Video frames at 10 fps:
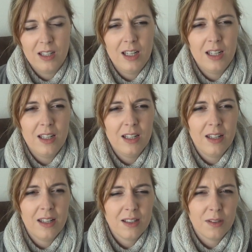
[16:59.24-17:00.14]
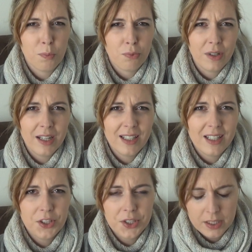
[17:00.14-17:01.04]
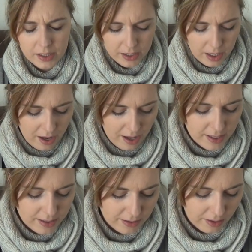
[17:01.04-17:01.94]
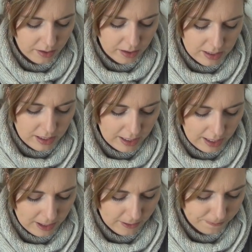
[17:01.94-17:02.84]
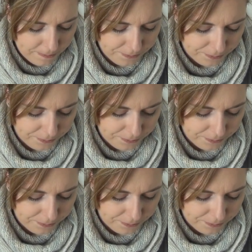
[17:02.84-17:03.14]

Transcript: in the spring this year I started it again.